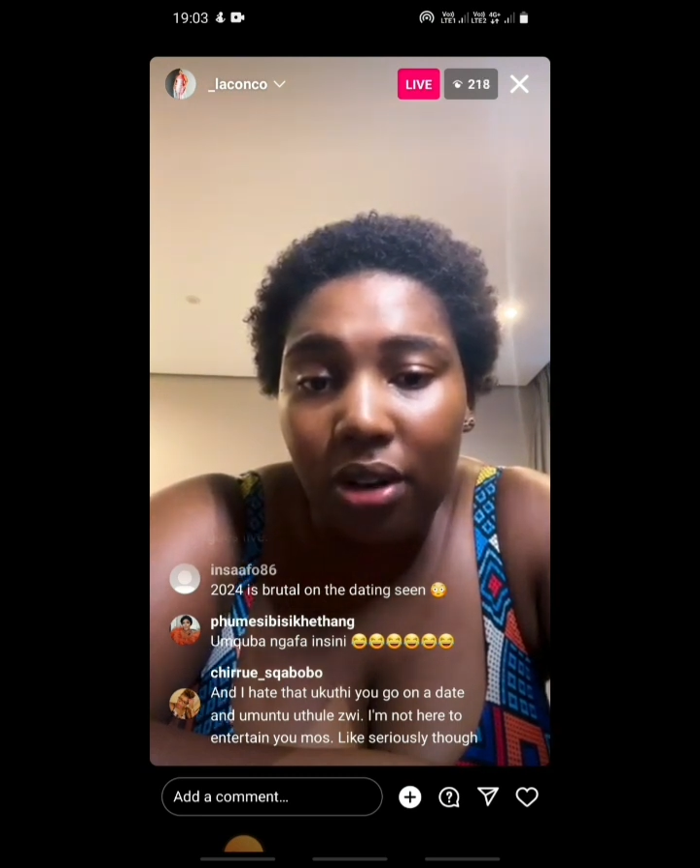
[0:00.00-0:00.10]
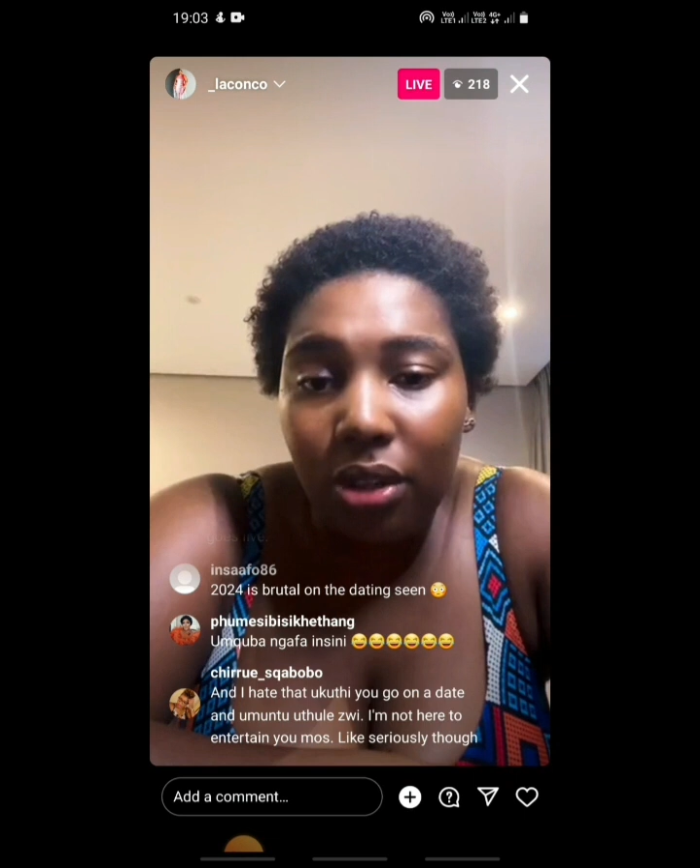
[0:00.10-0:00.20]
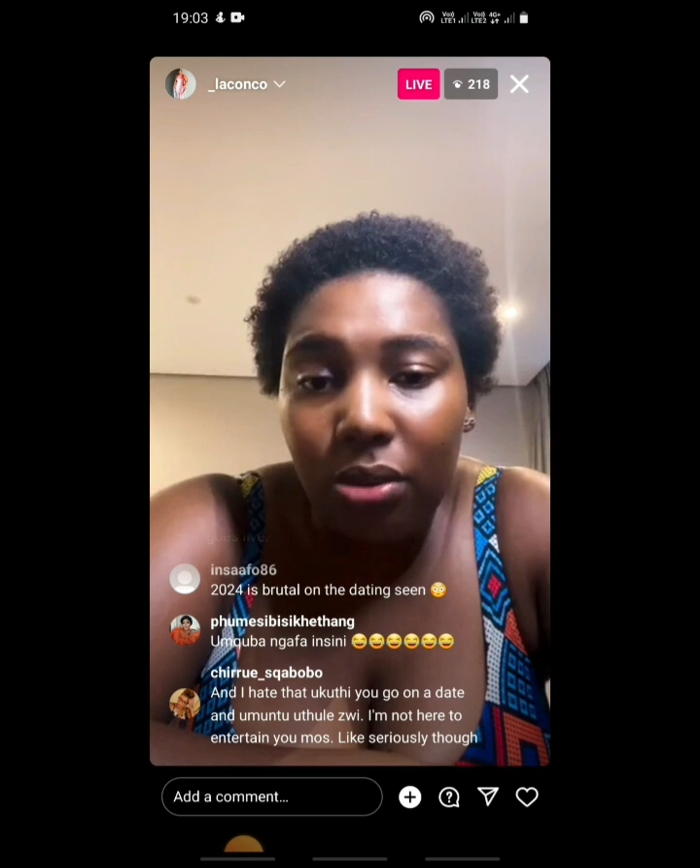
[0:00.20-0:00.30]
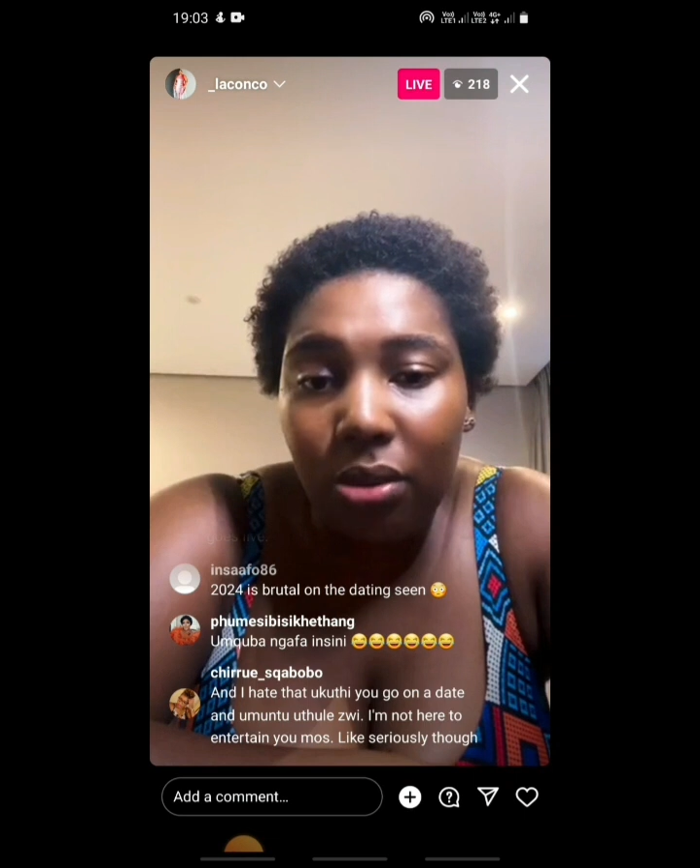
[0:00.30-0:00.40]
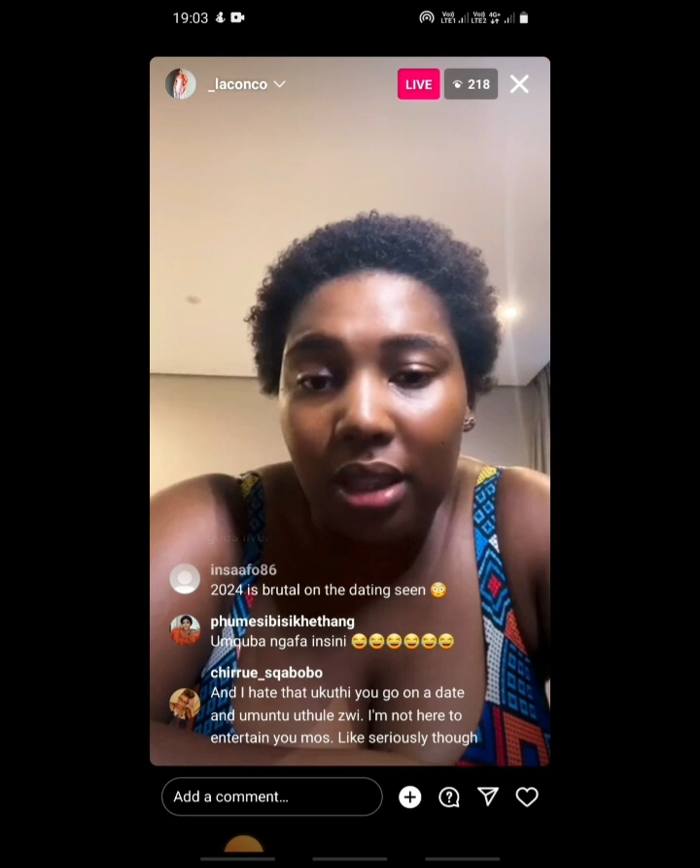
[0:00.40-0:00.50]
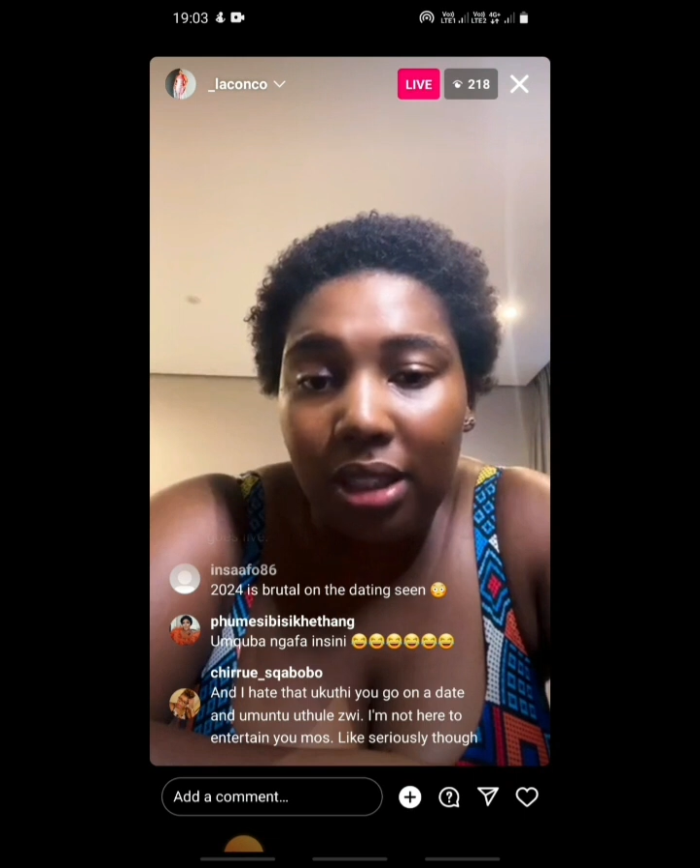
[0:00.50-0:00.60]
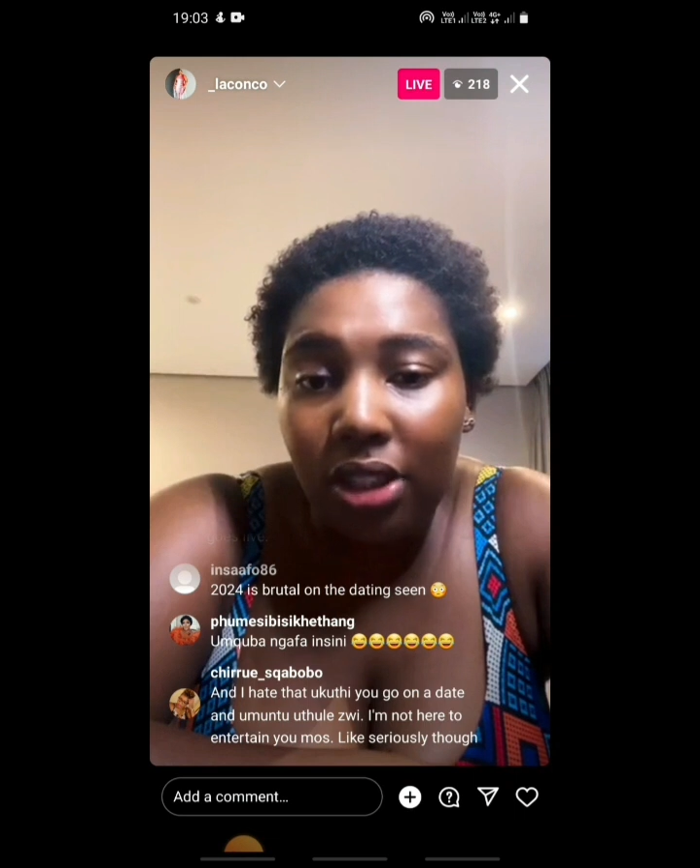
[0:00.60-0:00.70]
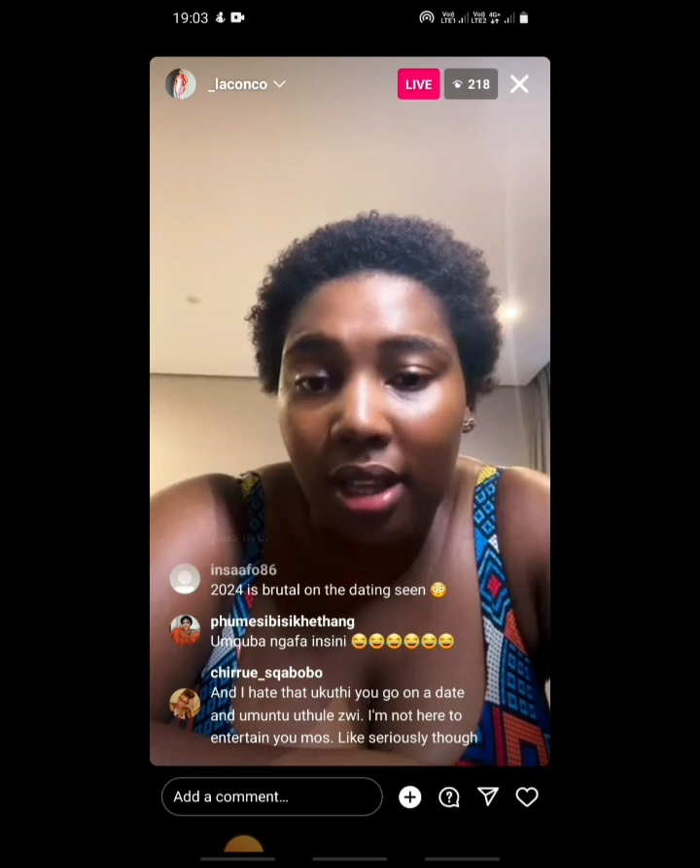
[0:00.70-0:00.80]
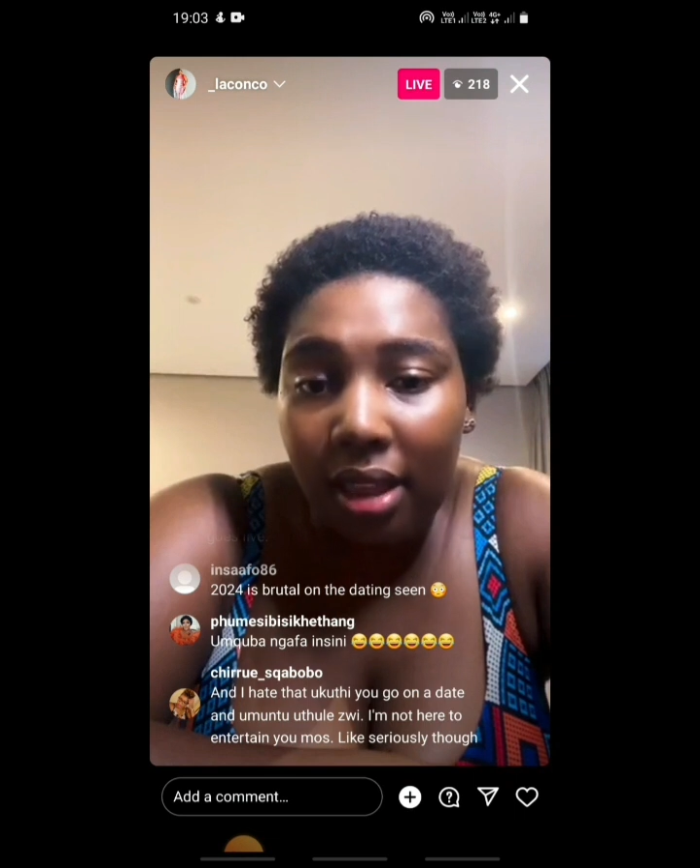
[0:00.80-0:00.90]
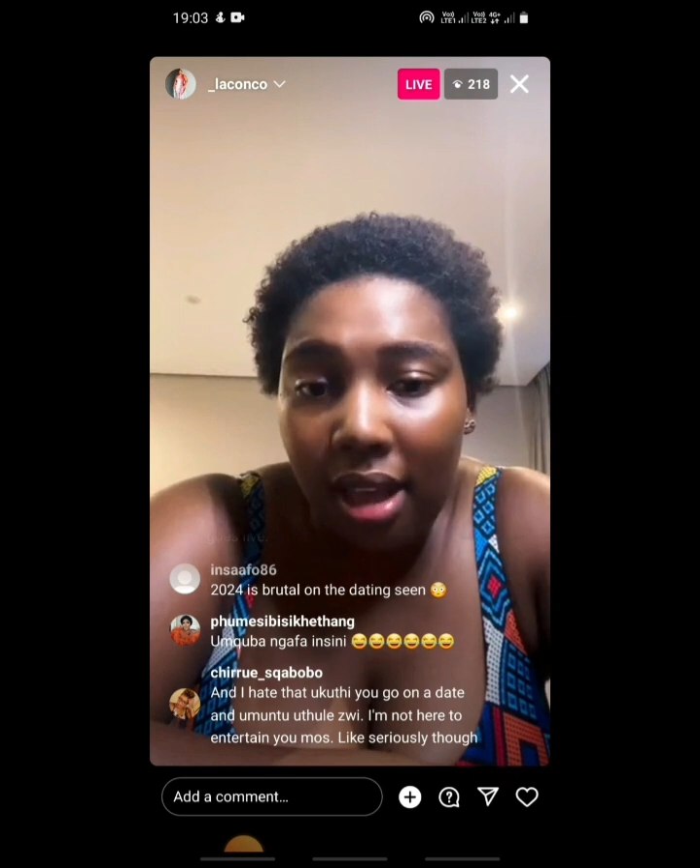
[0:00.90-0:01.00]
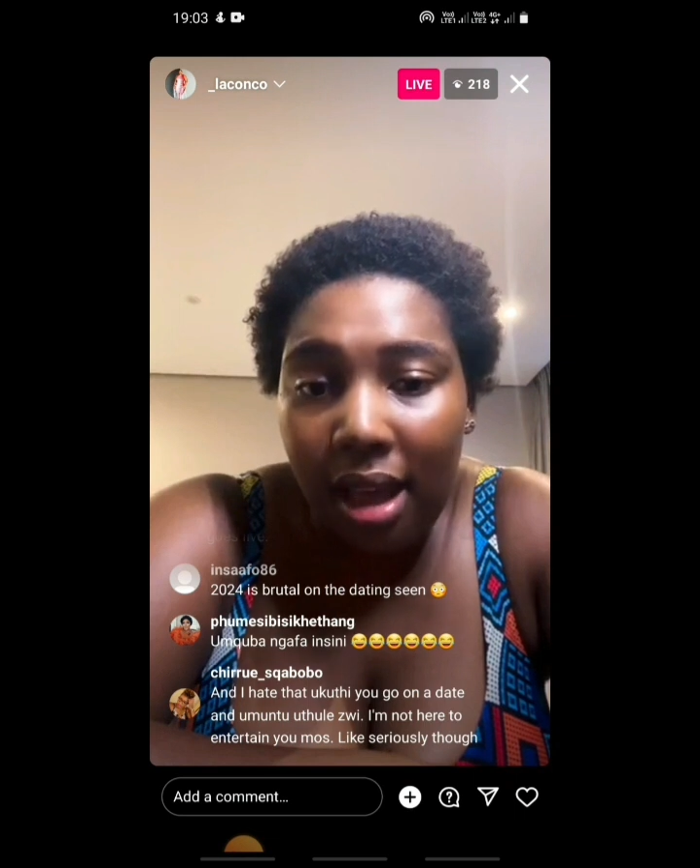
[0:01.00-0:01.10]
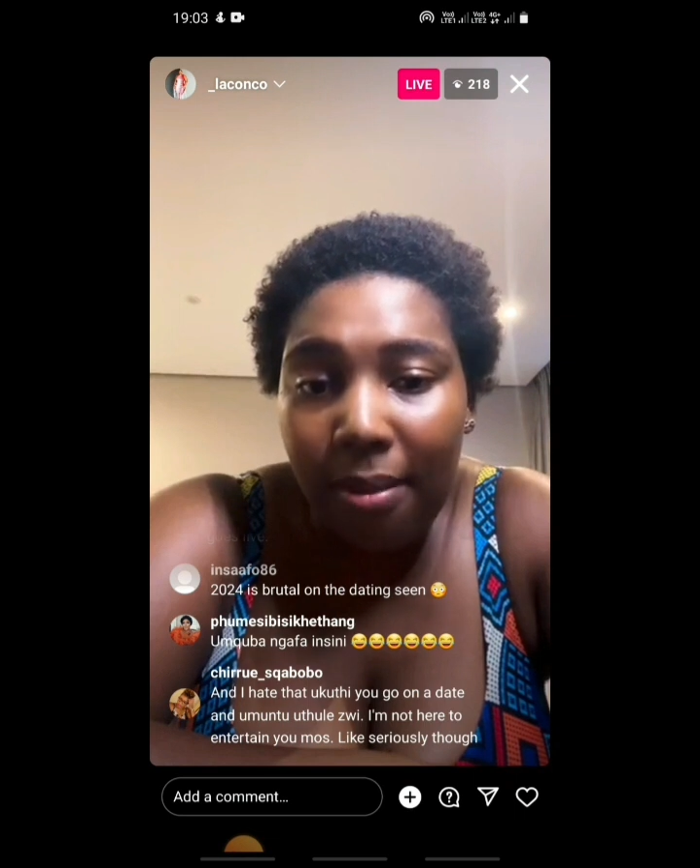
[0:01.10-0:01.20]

honest with each other.